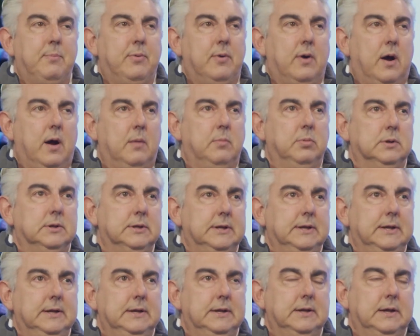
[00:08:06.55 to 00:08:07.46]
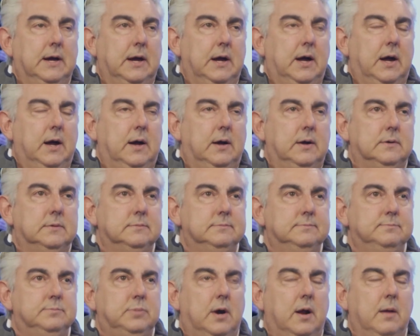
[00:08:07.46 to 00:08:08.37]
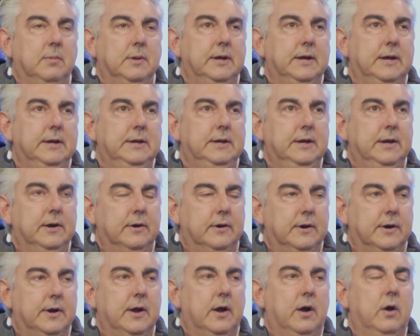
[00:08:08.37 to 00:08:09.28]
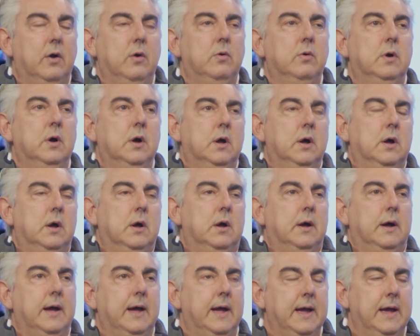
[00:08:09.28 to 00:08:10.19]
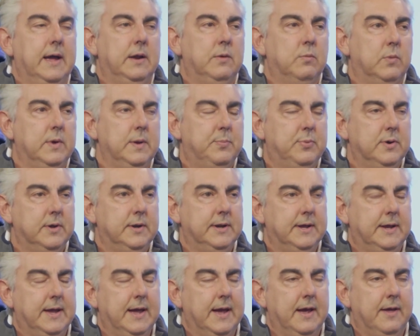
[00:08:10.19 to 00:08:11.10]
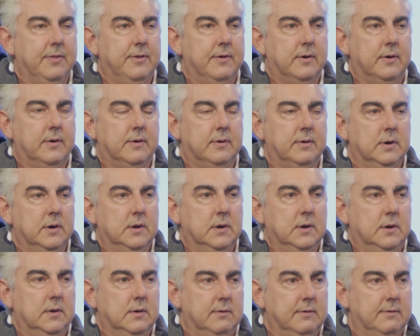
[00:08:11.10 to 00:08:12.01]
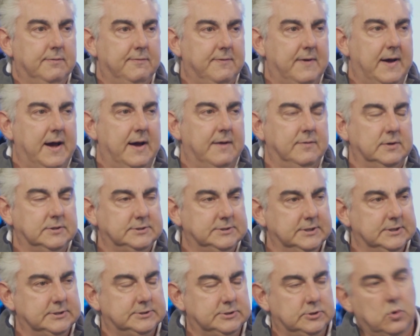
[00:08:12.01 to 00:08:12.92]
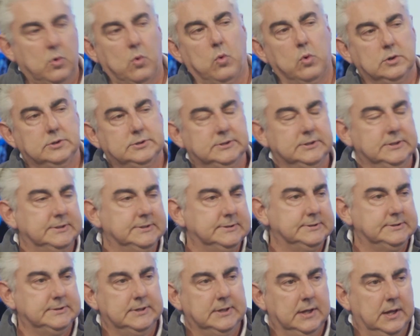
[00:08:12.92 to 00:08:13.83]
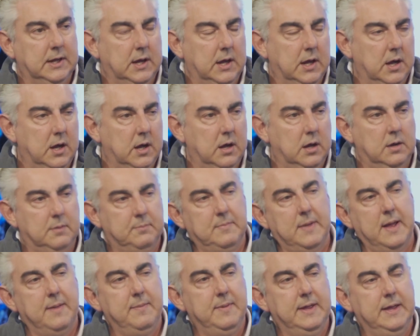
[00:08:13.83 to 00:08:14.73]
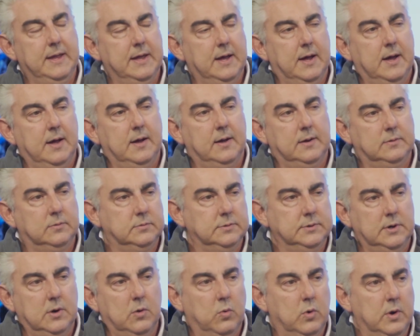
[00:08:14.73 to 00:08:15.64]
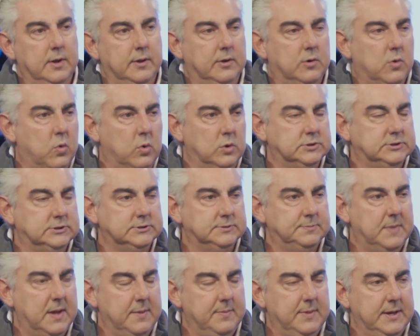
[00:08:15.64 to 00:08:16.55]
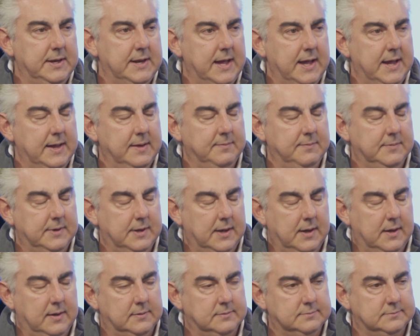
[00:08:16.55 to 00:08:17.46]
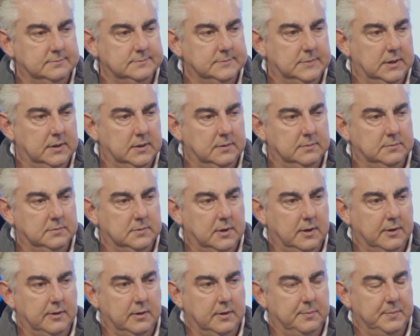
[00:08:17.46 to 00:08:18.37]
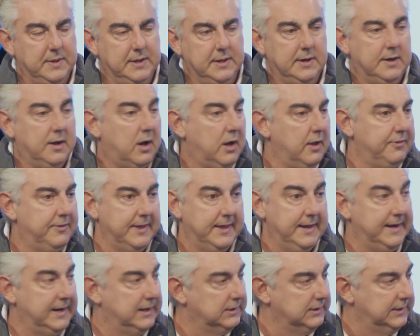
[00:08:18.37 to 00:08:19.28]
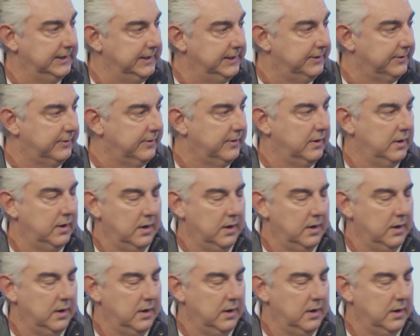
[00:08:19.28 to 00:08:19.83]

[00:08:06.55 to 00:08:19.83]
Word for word: probably, uh, probably a year ago, and we put together five or six courses. Uh, maybe uh, you know one of the courses may be named uh, uh, uh being an authentic leader.